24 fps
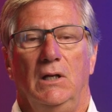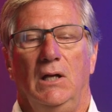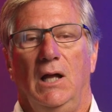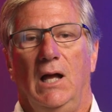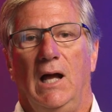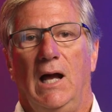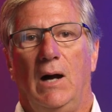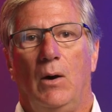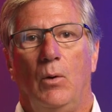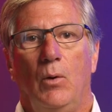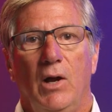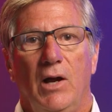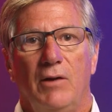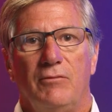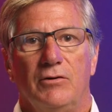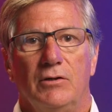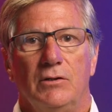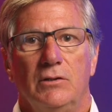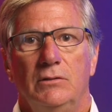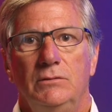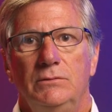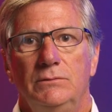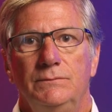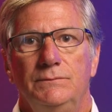
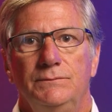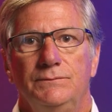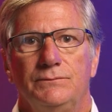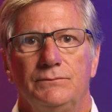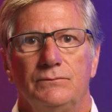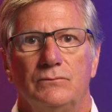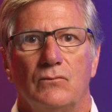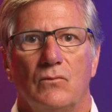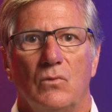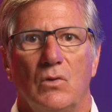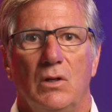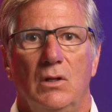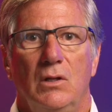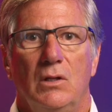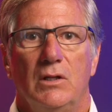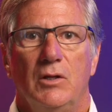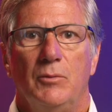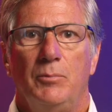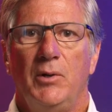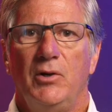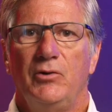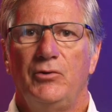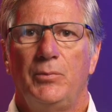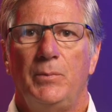However, the
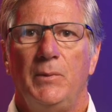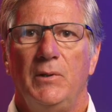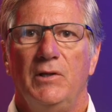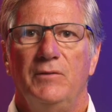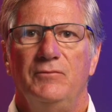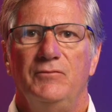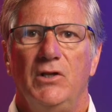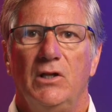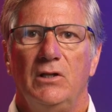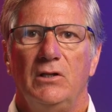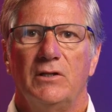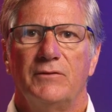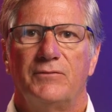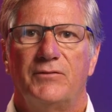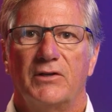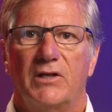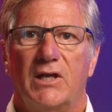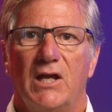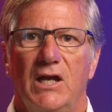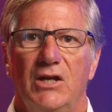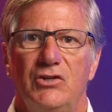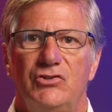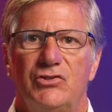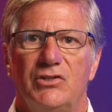principle of
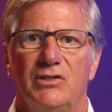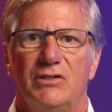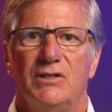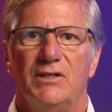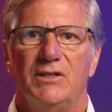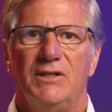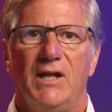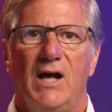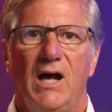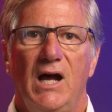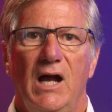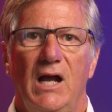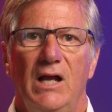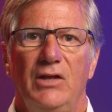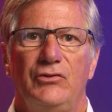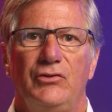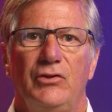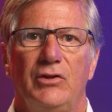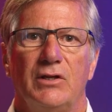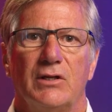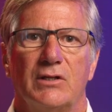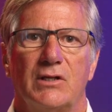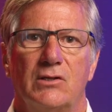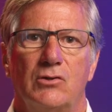nullification denies
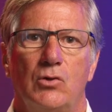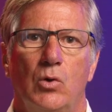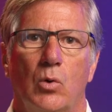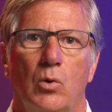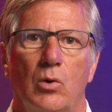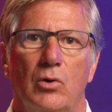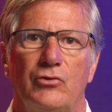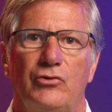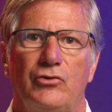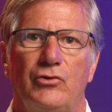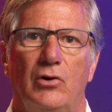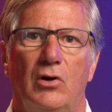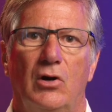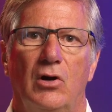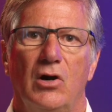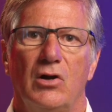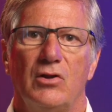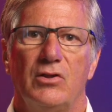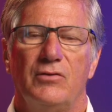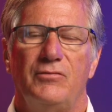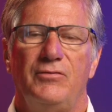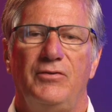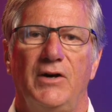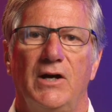that the courts are
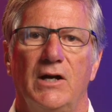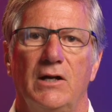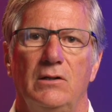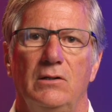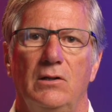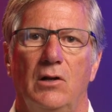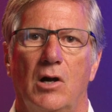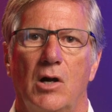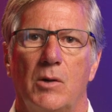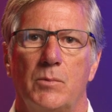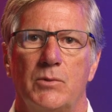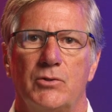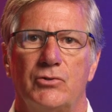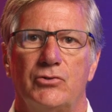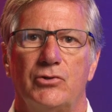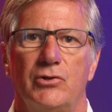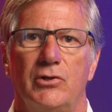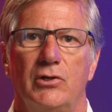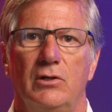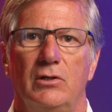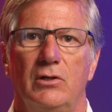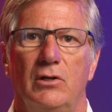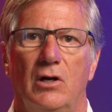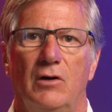the final
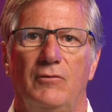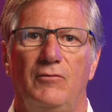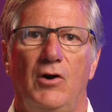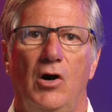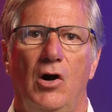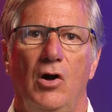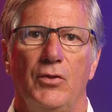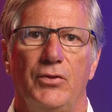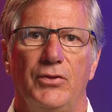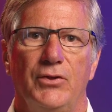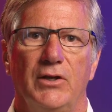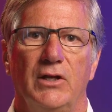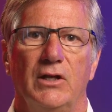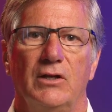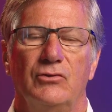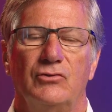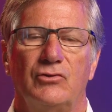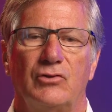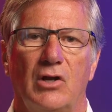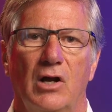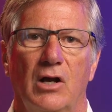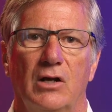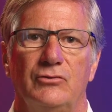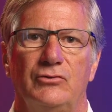arbiter of all things
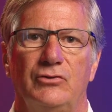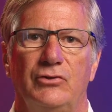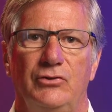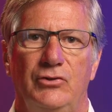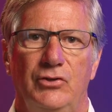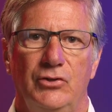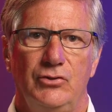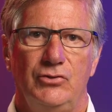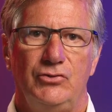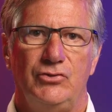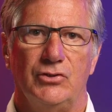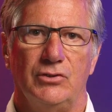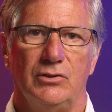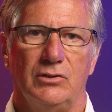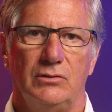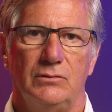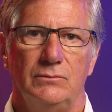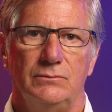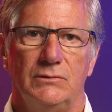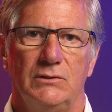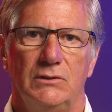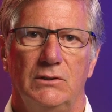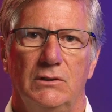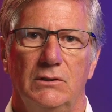constitutional.
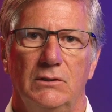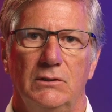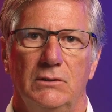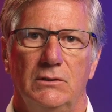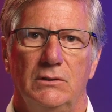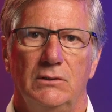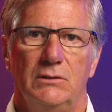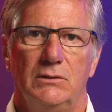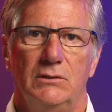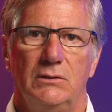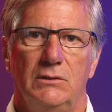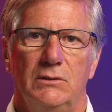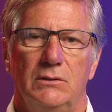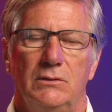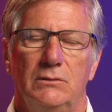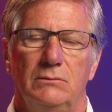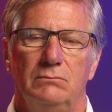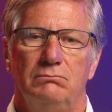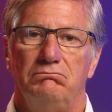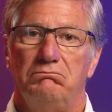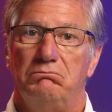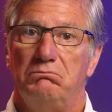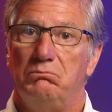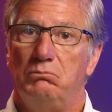
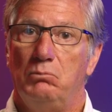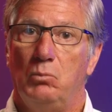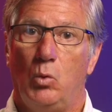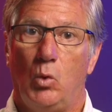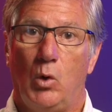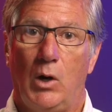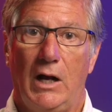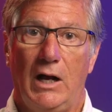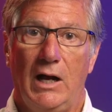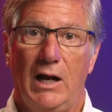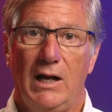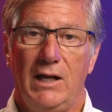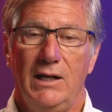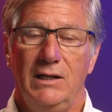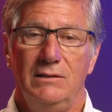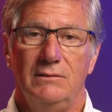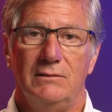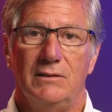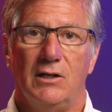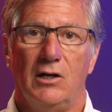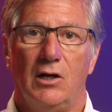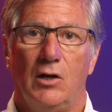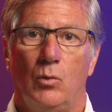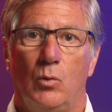Why
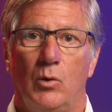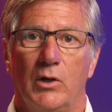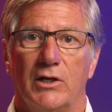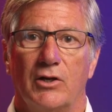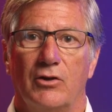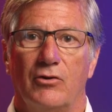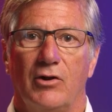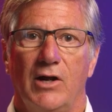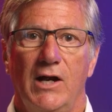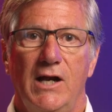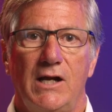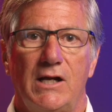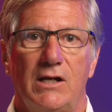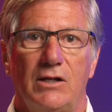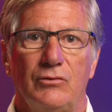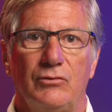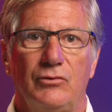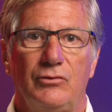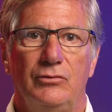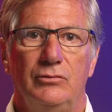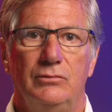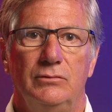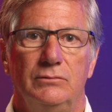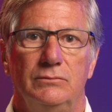and on what grounds?